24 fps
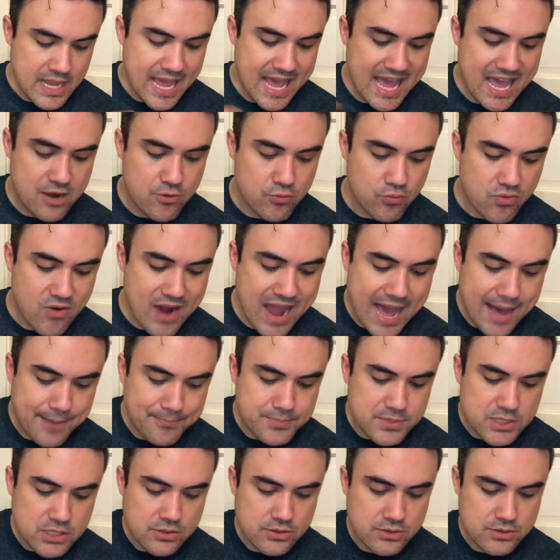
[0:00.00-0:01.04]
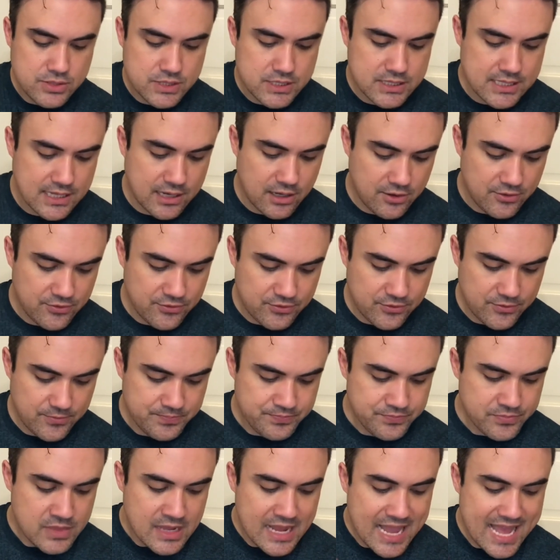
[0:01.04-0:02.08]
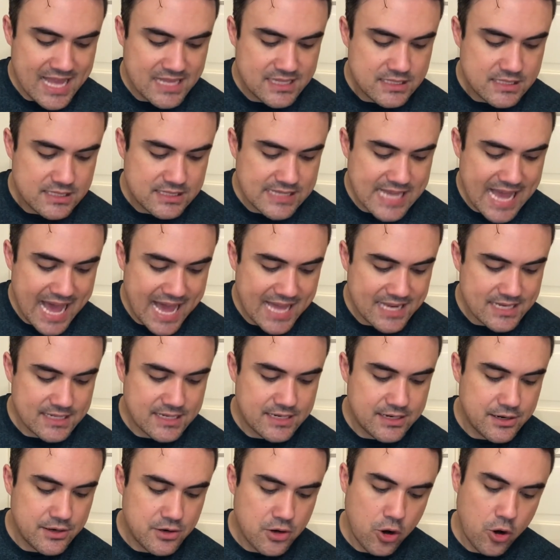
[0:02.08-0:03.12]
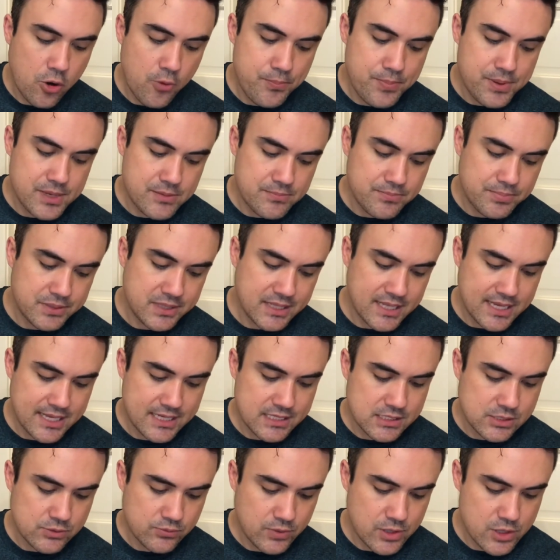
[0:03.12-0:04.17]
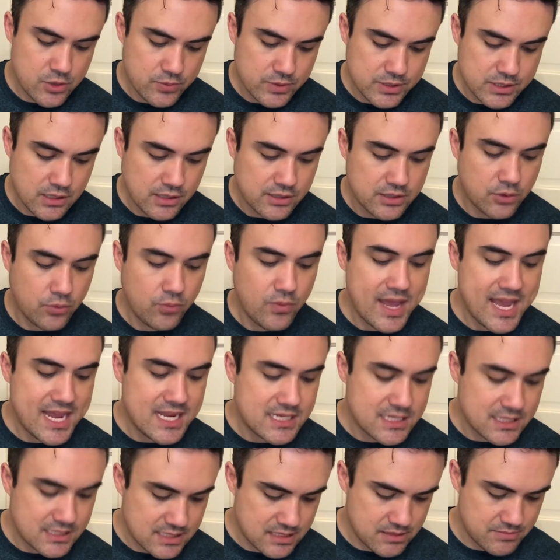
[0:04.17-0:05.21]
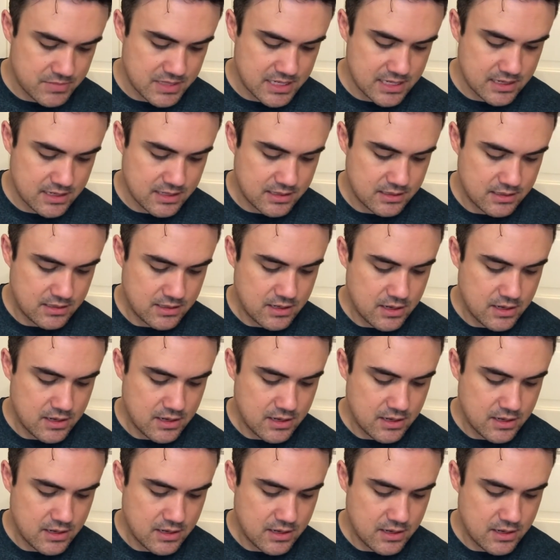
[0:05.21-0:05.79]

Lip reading: and wrapped herself and sat in an open place which was on the way to Timnah.